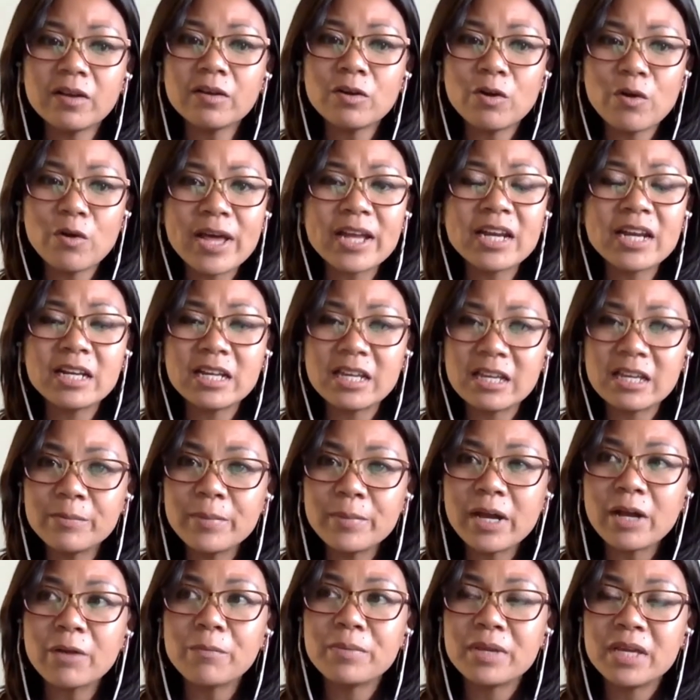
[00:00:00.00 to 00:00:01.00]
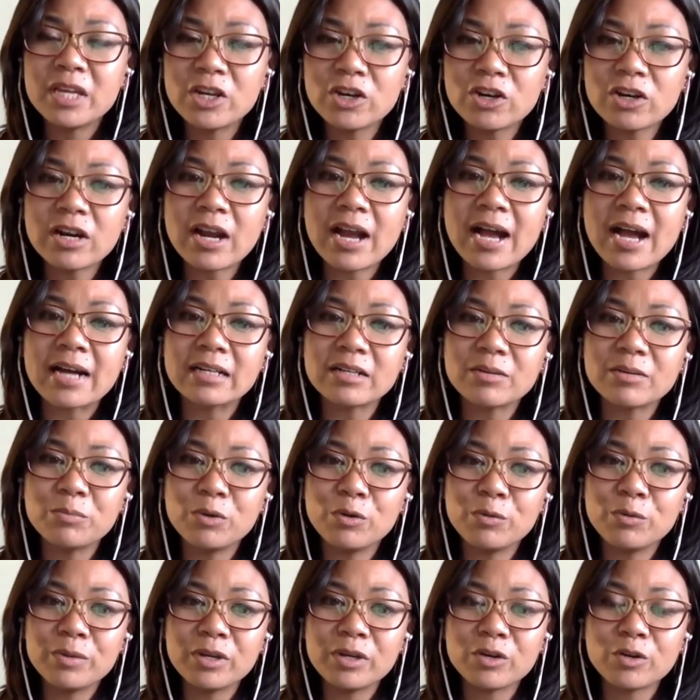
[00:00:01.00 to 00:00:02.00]
ahead and email Peter at the
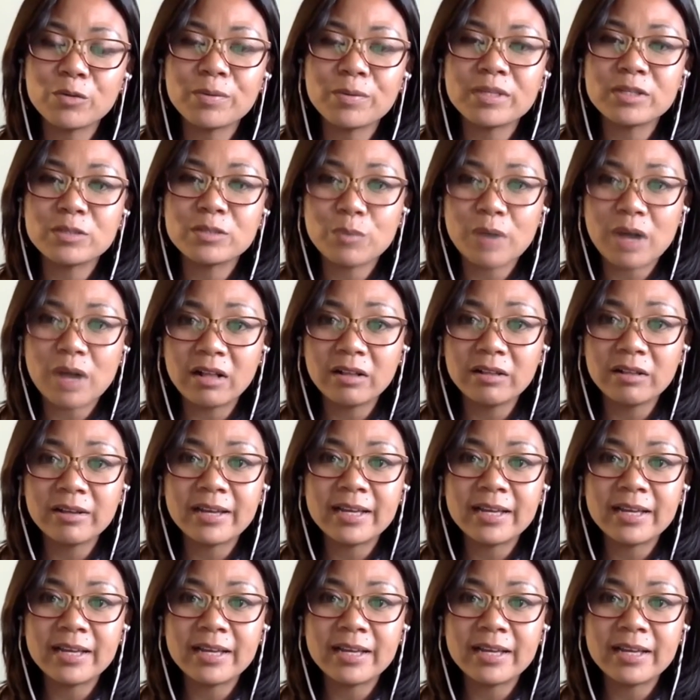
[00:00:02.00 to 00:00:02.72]
Booming Group as well,